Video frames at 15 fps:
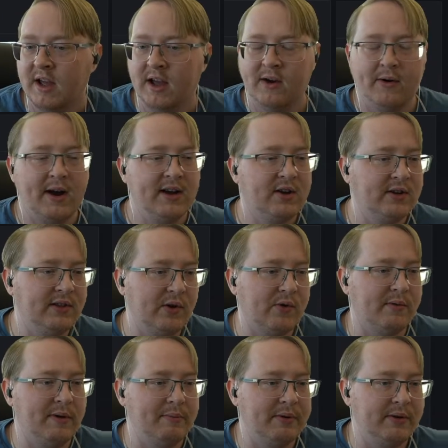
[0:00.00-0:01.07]
I could
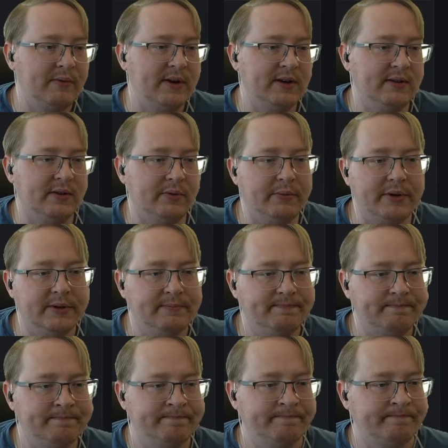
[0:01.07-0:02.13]
lower my bitrate a little bit.
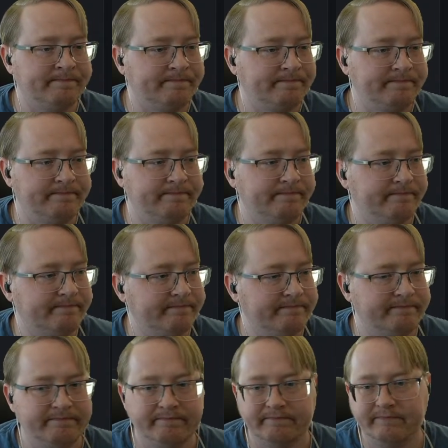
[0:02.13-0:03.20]

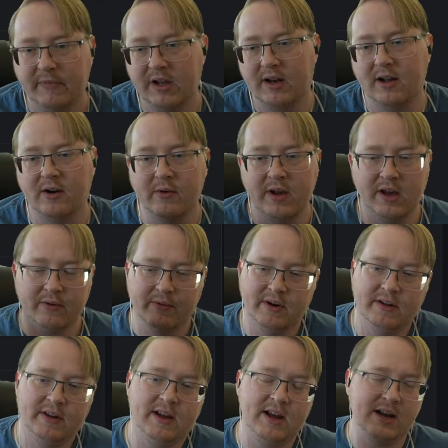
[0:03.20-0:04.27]
You know, we get rid
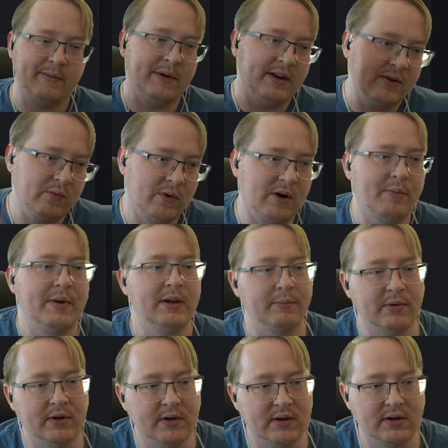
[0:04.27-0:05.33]
of the animated
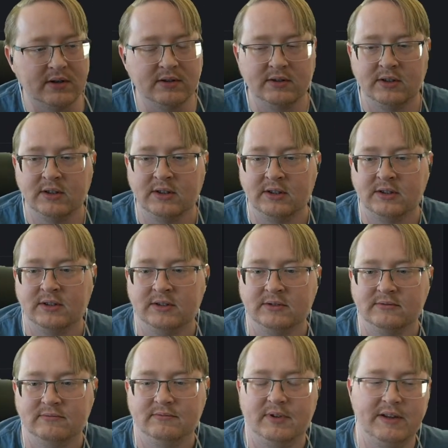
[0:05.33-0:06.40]
wallpaper,
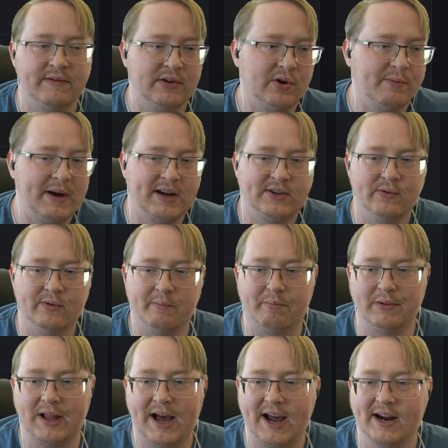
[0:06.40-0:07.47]
even go back to a
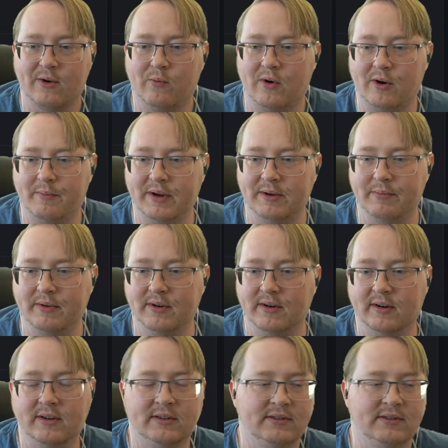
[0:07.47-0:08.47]
black wallpaper,